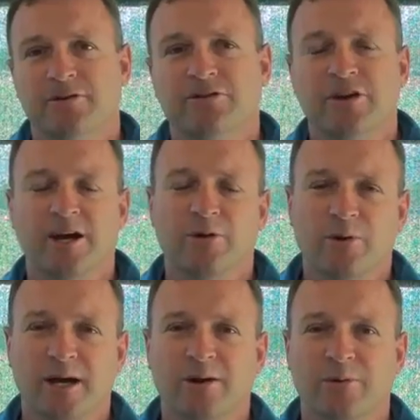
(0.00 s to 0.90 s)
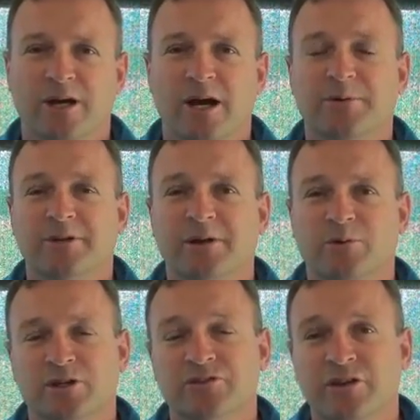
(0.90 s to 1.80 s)
So we're hoping that
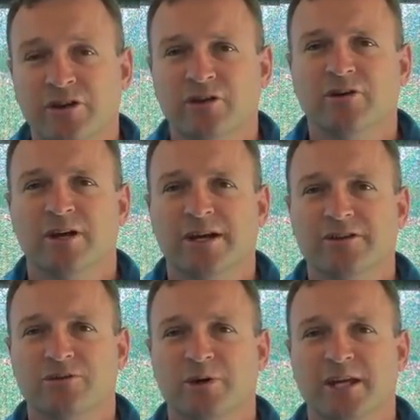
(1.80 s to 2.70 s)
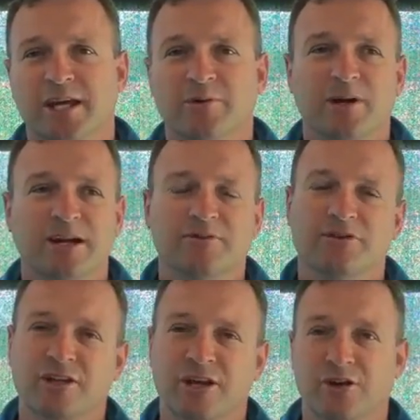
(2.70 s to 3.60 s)
will continue this weekend. We'd love to
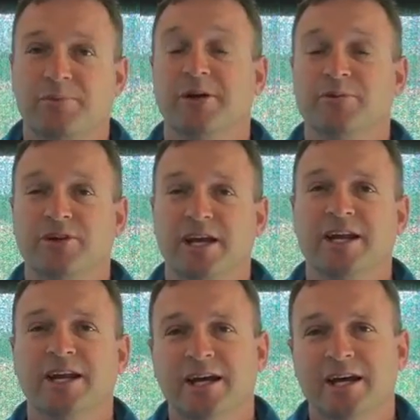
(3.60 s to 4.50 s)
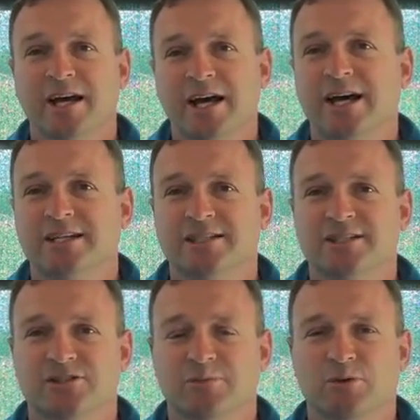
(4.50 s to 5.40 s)
see a lot of people down
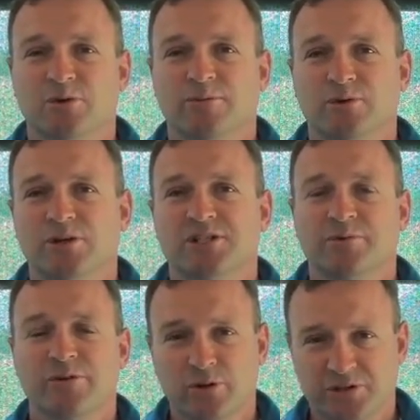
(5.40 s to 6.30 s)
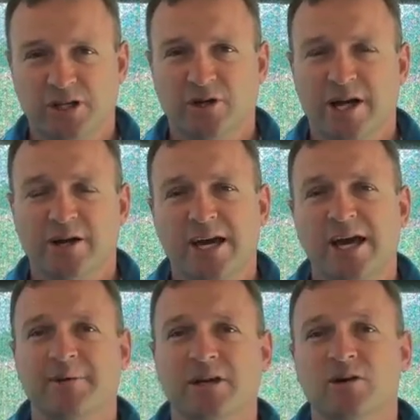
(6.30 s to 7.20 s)
to support the boys, and we've also got our
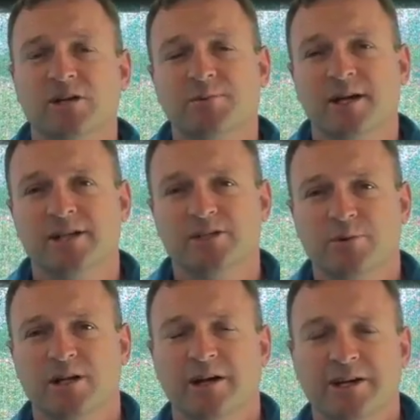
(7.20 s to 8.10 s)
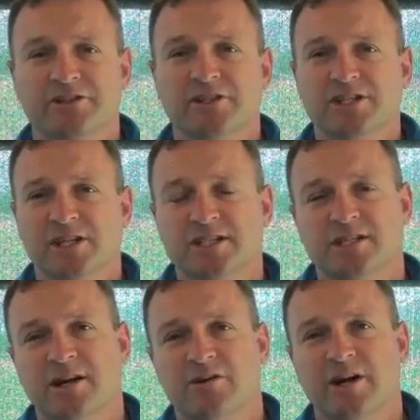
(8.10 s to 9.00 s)
academy guys playing as well, the under 16s
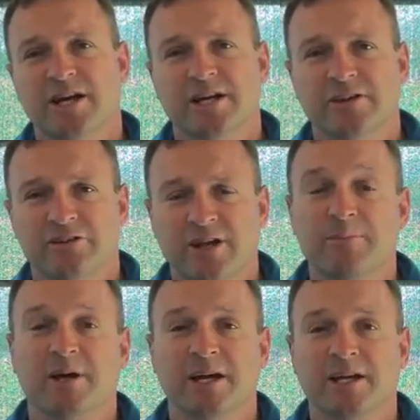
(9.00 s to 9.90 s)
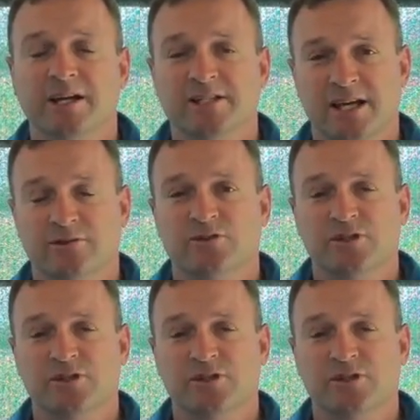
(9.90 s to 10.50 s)
and under 18s, and they're playing Townsville